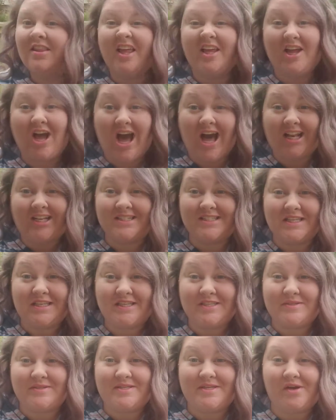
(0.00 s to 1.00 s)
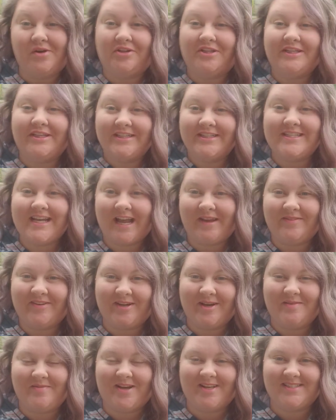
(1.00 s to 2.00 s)
like honestly, this is the only good time
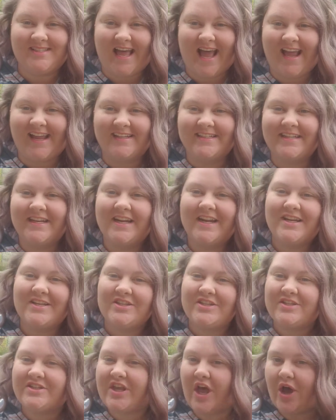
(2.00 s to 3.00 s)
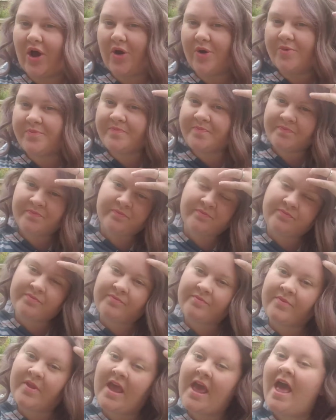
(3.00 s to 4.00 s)
to come outside. So
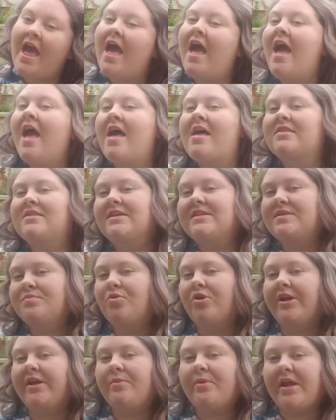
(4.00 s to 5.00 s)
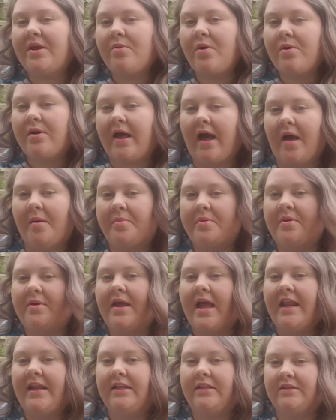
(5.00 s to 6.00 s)
this morning when I woke up
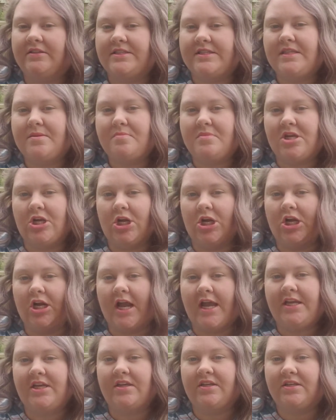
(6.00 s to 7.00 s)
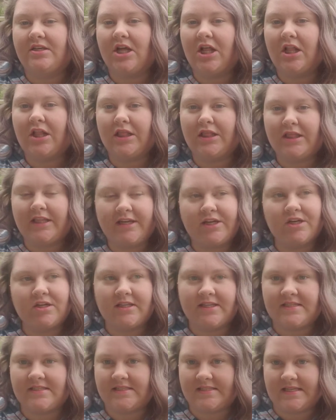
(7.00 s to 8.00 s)
and I looked in the mirror, I could
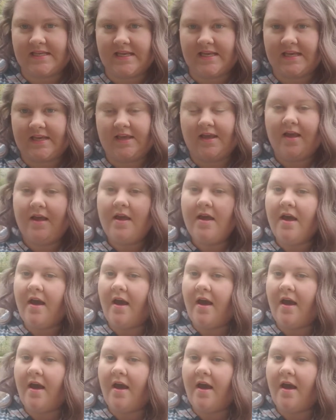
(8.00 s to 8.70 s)
clearly see